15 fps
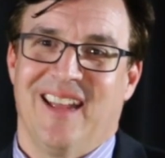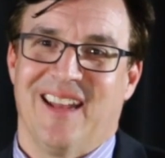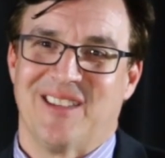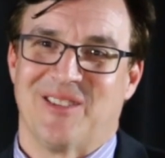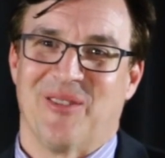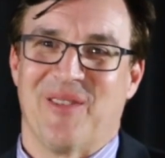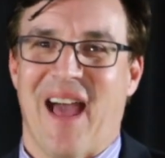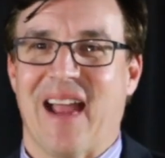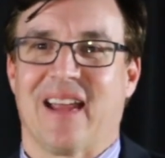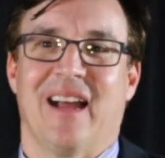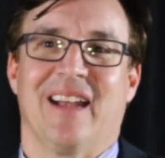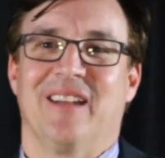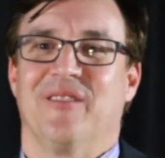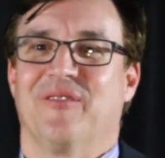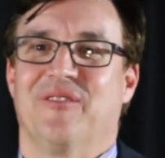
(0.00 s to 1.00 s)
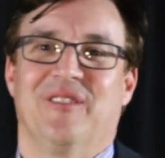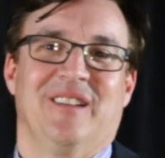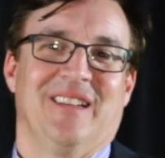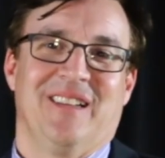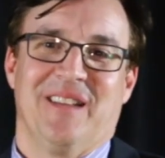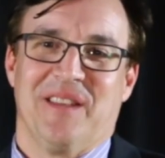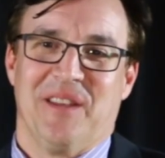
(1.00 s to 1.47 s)
And so that kind of,
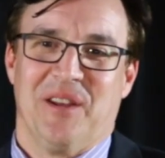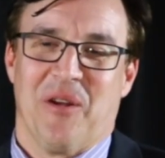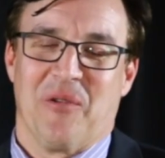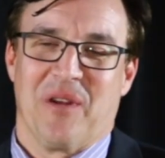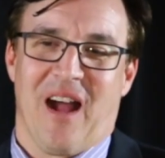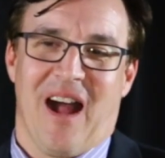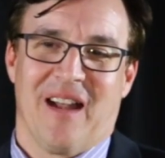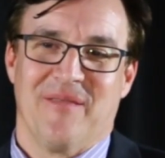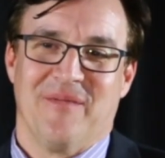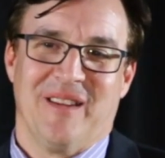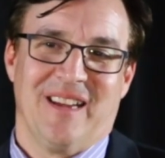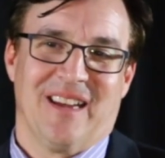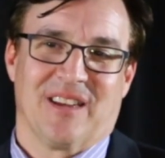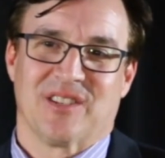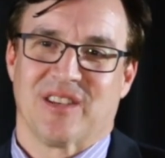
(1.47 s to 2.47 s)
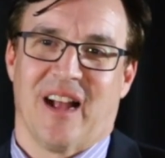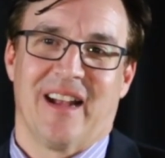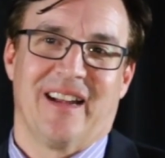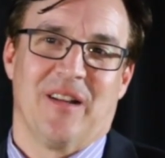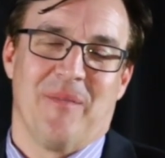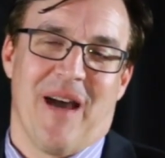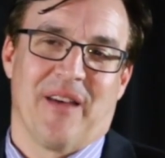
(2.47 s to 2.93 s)
you know, got me
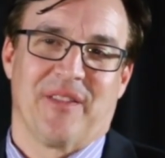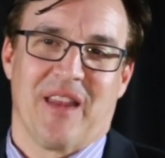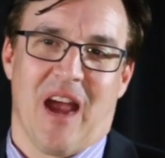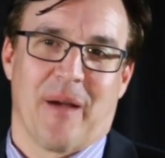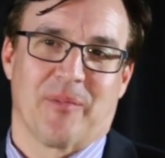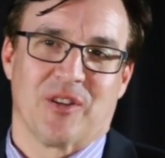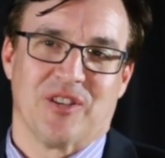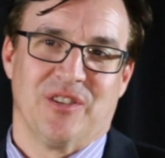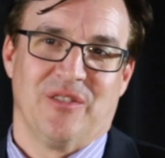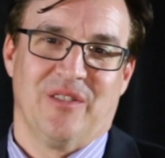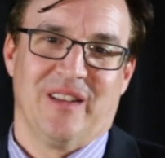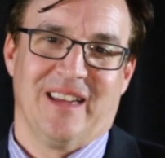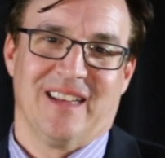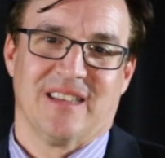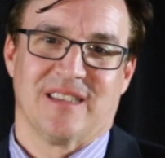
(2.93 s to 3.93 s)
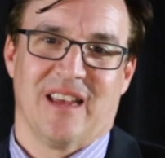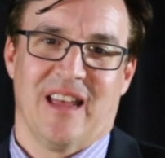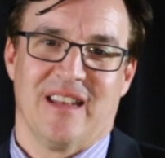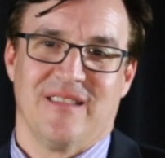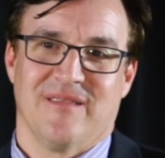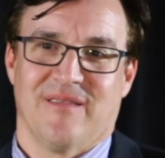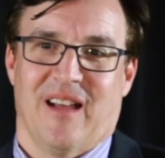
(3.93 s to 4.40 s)
excited about the opportunity and
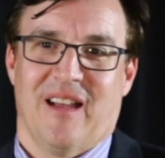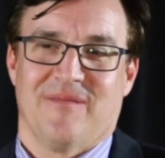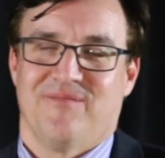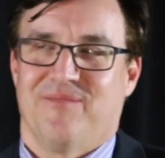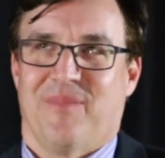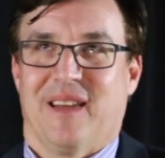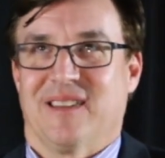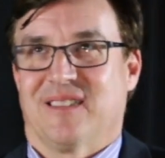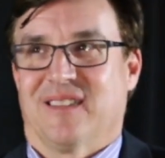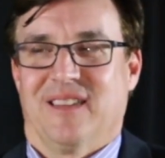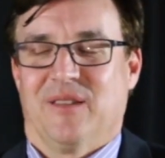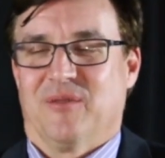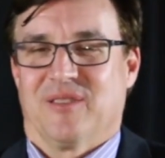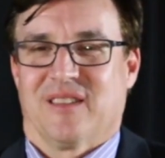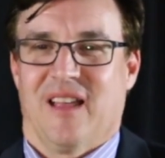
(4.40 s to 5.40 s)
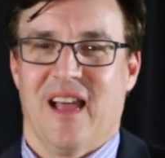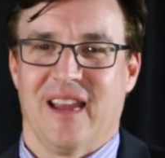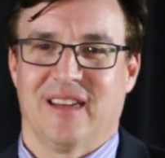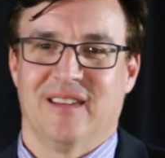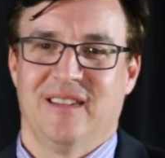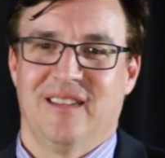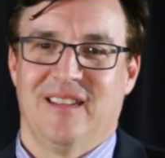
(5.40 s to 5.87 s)
said, it was
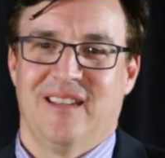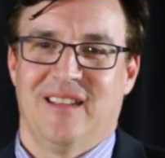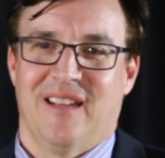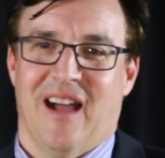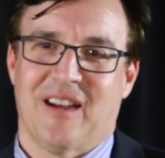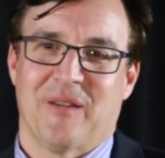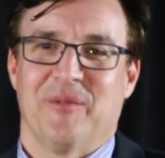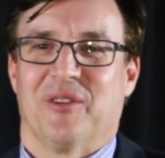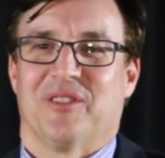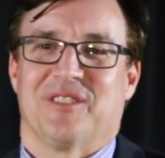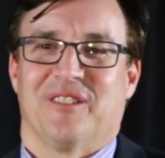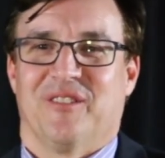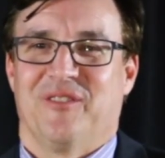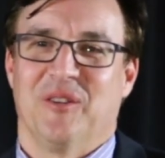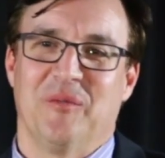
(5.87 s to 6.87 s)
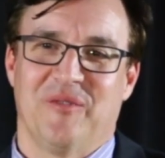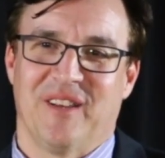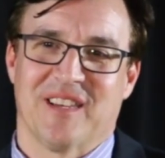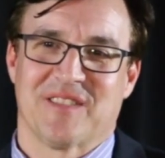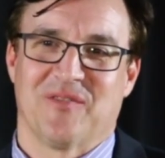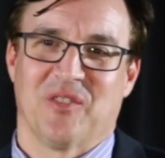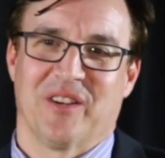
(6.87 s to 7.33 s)
like, how come there isn't a film
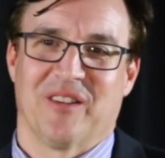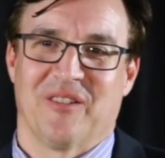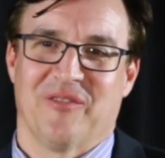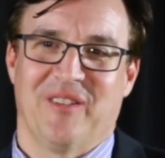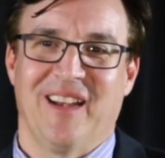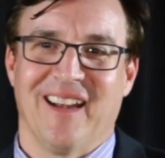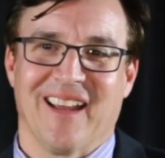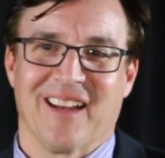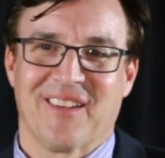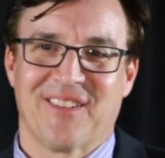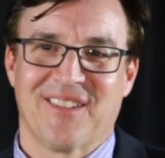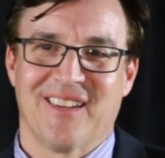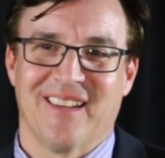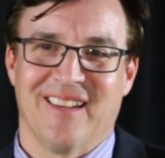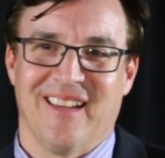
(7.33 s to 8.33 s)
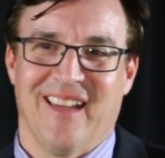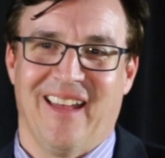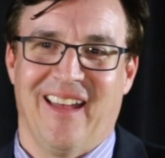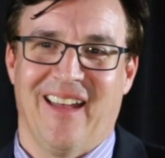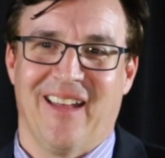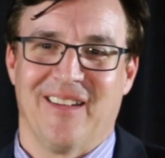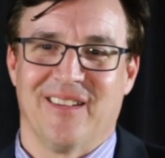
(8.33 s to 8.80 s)
festival here in Phoenix?
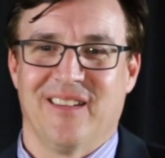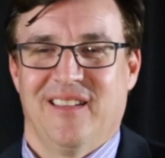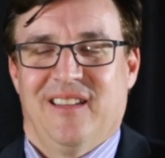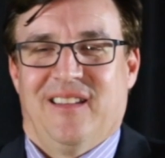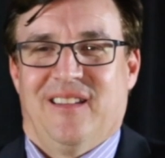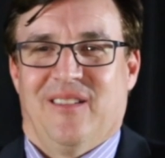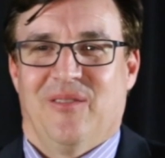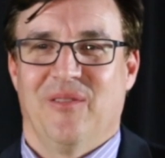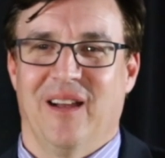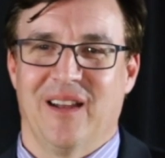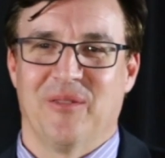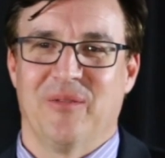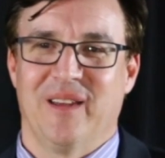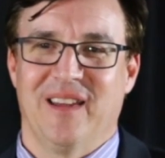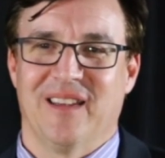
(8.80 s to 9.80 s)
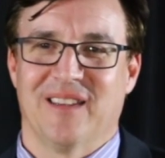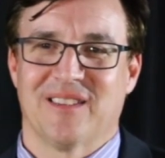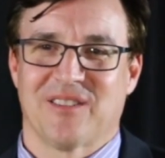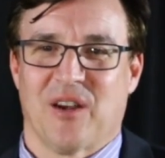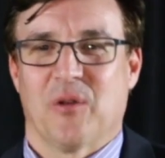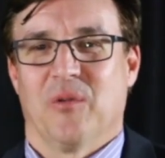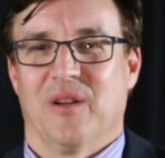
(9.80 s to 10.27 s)
And why don't we
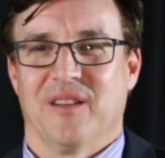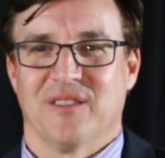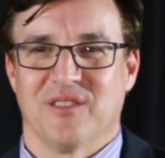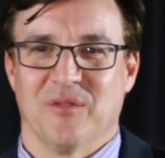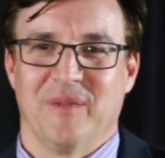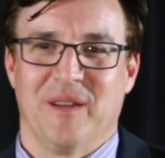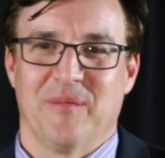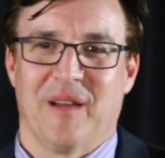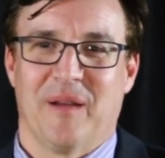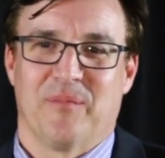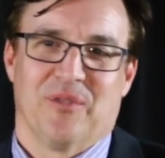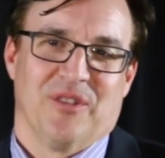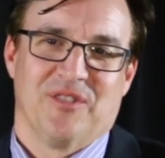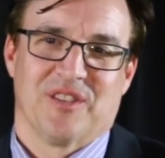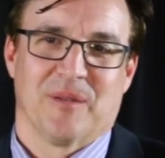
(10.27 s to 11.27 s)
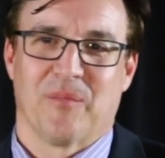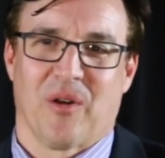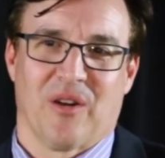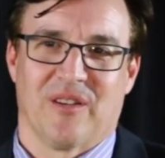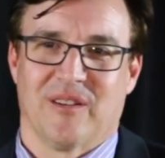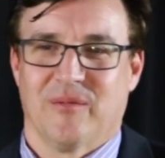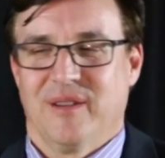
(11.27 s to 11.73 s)
start one? So me and my producing
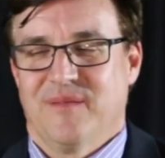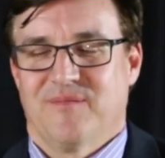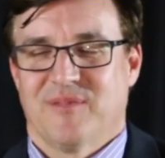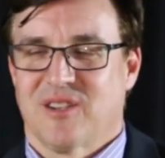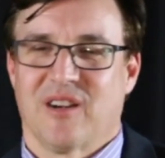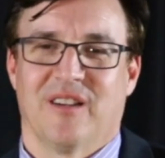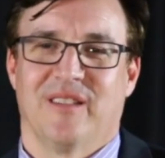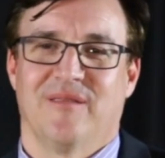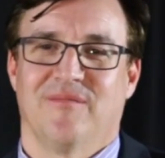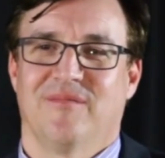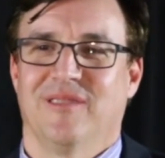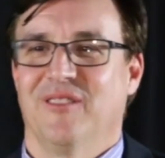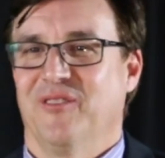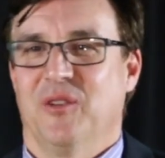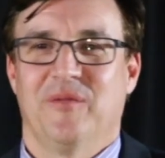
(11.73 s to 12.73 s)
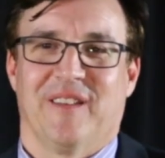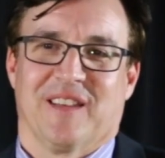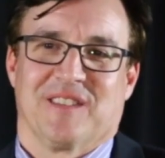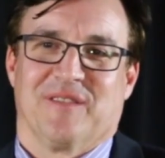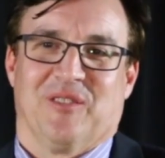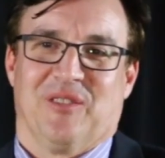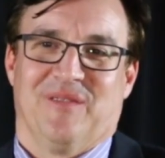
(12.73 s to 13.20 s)
partner, we started the film
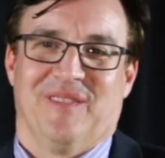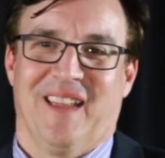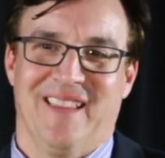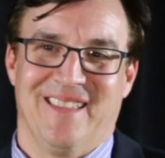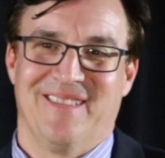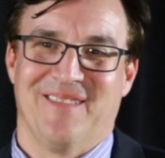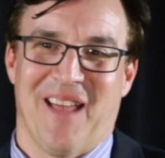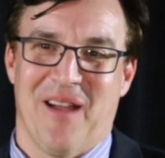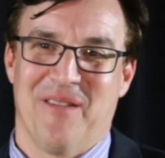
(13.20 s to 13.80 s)
festival. And